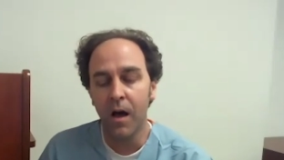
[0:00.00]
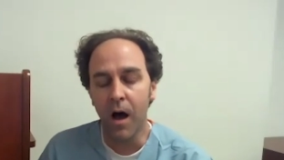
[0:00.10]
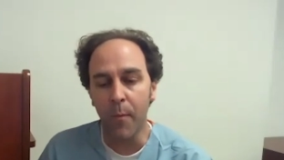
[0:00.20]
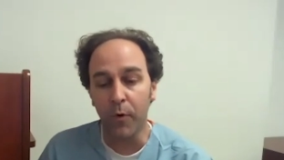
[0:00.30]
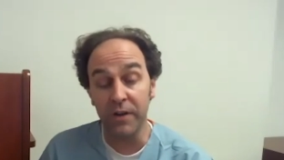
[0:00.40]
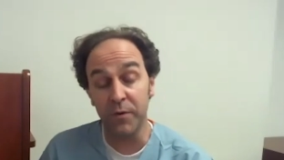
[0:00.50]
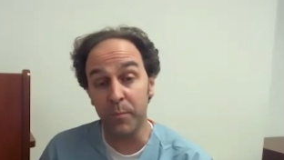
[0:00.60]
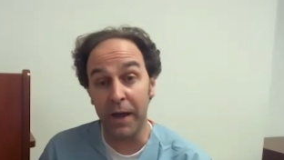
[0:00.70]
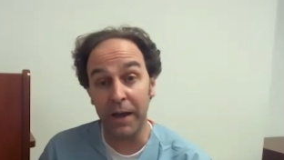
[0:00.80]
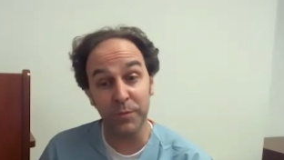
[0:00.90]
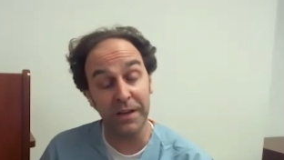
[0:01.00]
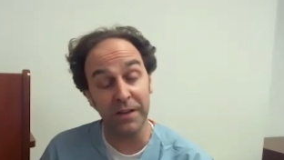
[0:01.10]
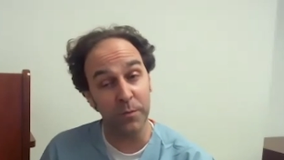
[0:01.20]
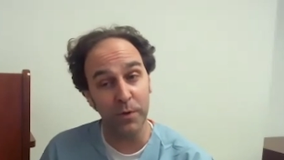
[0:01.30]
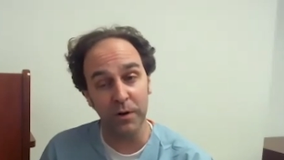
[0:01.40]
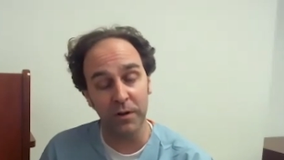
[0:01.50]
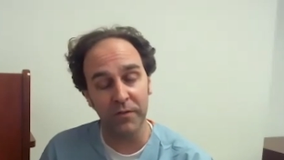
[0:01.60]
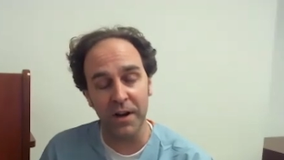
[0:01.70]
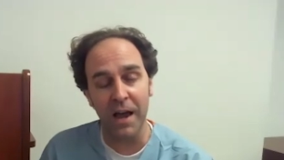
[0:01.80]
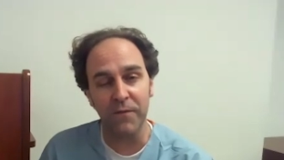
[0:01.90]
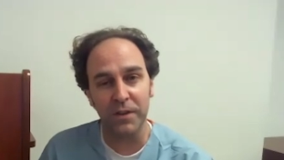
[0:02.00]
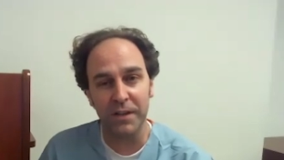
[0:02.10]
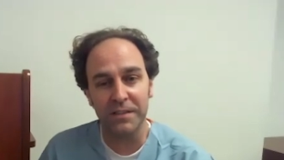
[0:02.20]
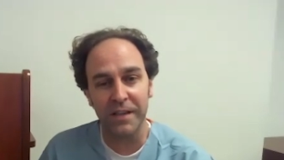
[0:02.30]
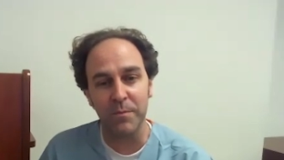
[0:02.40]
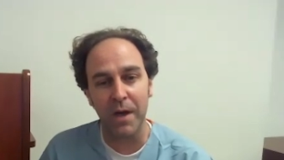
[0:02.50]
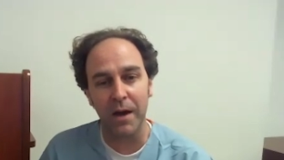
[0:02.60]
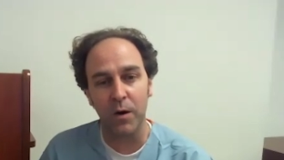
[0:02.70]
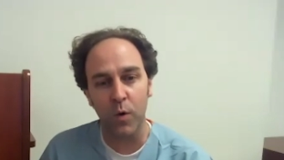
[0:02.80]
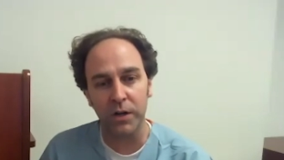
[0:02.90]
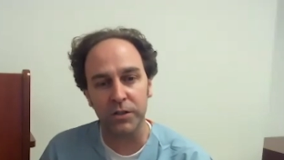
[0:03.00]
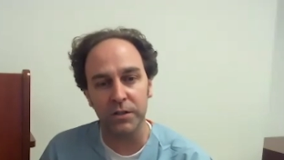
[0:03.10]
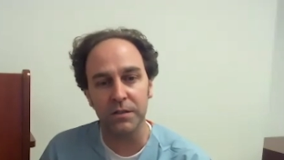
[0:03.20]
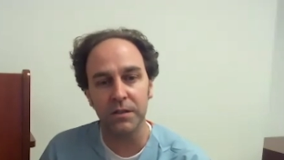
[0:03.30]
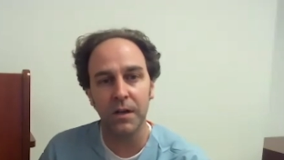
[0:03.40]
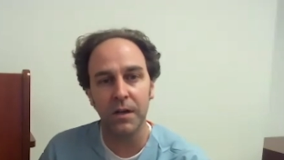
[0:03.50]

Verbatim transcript: um, or even page me in the middle of the night for these same kind of questions.